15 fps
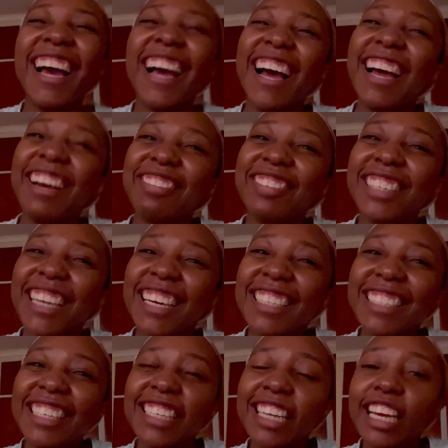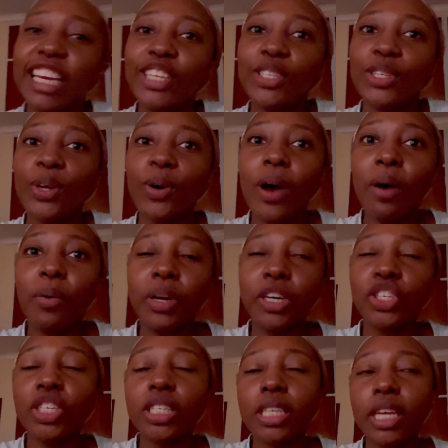have a date today, so I want to
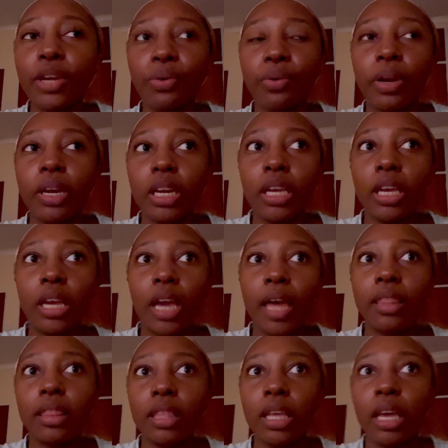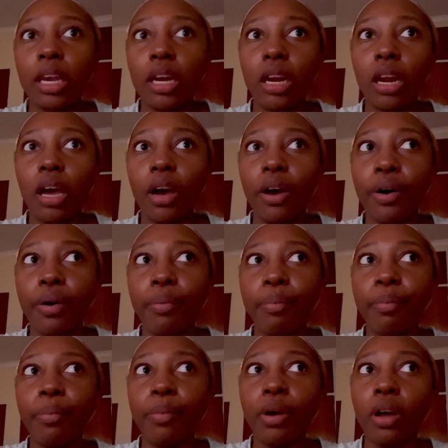just get ready and then
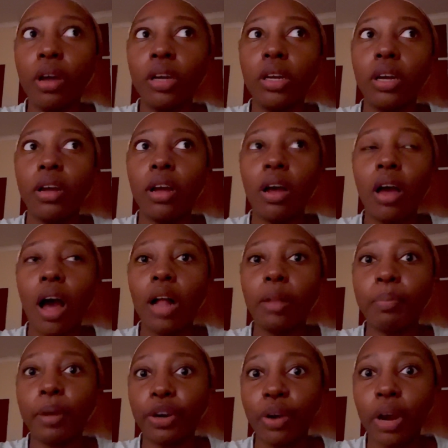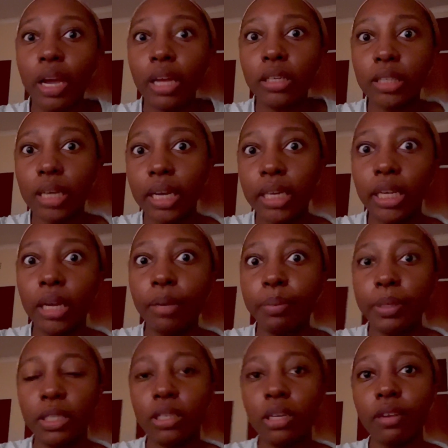help my gran tidy up
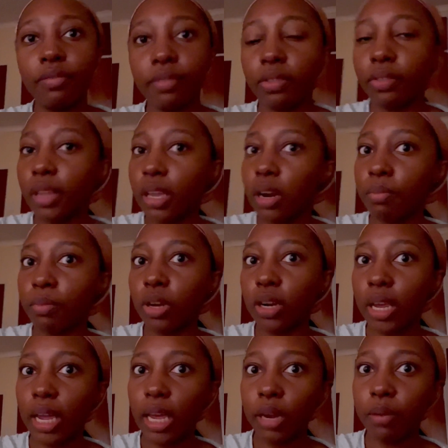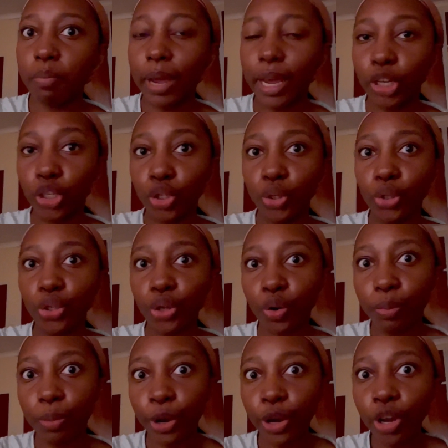and stuff, and then I'm gonna head back to
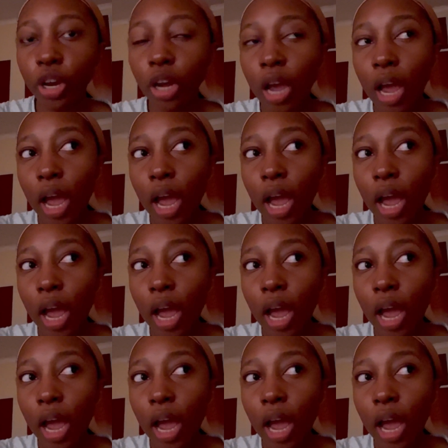Joburg.